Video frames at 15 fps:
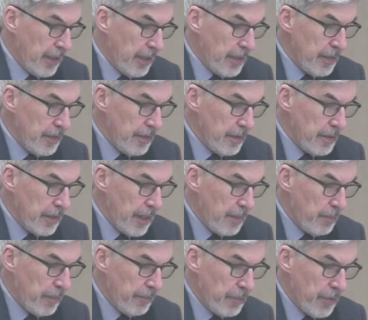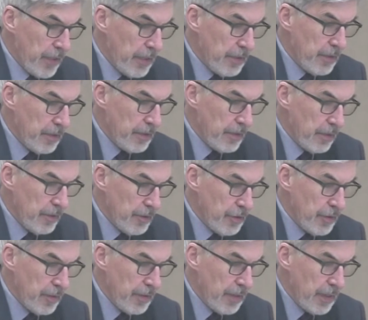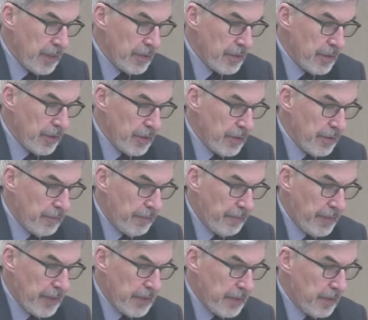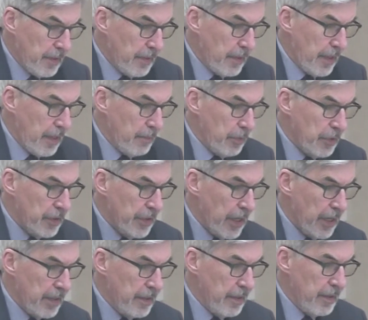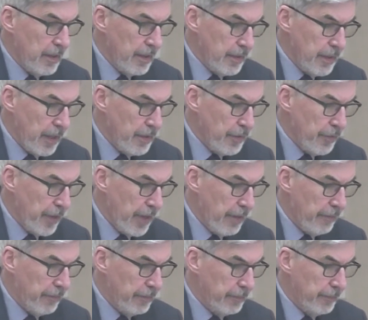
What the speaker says: isn't the type of transit solution that is a good fit in Ambleside and Dunderave.